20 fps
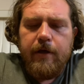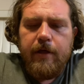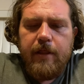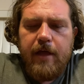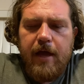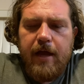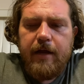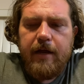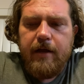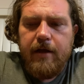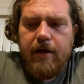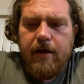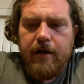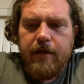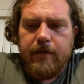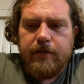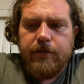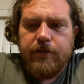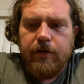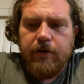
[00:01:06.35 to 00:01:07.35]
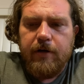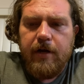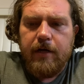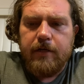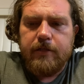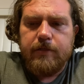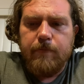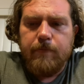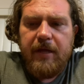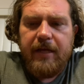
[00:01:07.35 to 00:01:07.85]
That gun turned
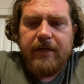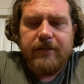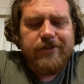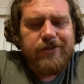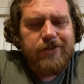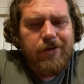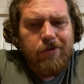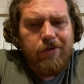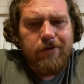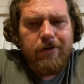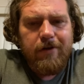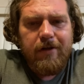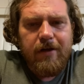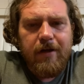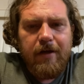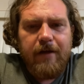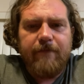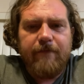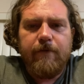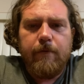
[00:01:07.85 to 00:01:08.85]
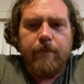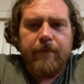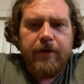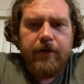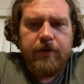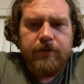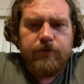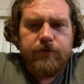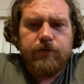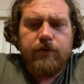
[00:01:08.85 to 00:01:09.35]
out to be a stolen gun
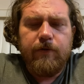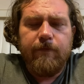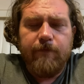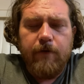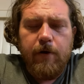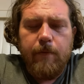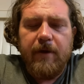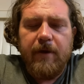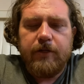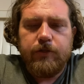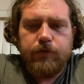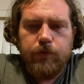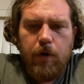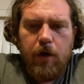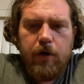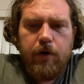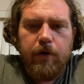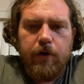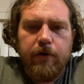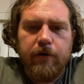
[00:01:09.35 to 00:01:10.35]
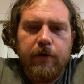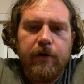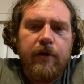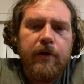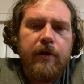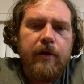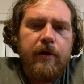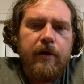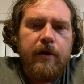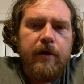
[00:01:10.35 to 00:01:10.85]
from a trucker
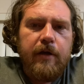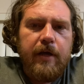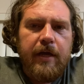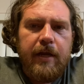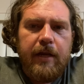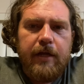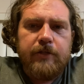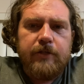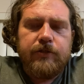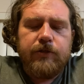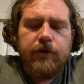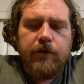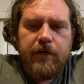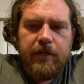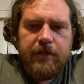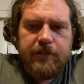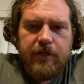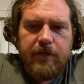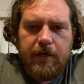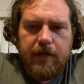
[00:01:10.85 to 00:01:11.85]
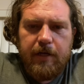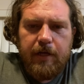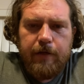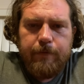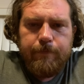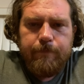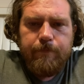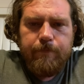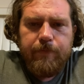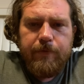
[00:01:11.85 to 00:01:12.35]
in eastern
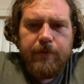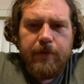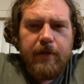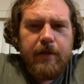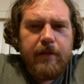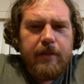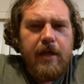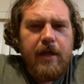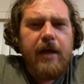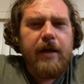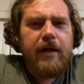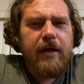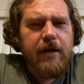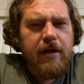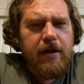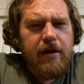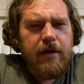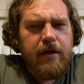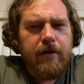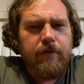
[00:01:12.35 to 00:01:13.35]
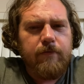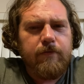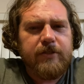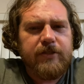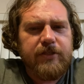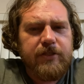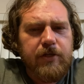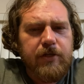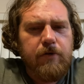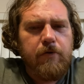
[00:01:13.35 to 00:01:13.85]
Kentucky. That gun was
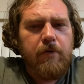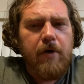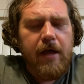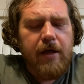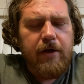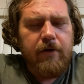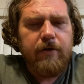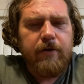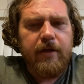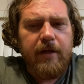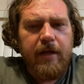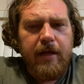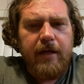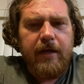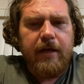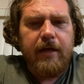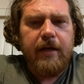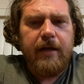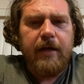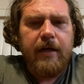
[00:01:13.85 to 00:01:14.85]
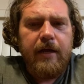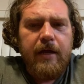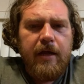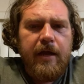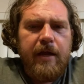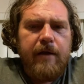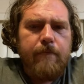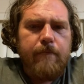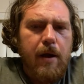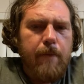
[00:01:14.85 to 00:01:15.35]
still held in
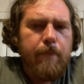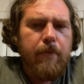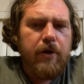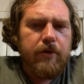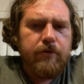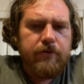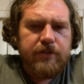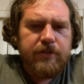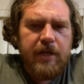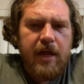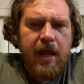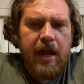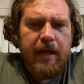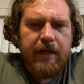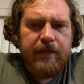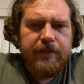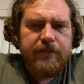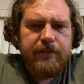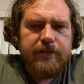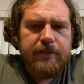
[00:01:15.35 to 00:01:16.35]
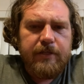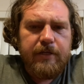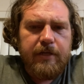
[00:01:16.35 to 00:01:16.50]
my brother's case.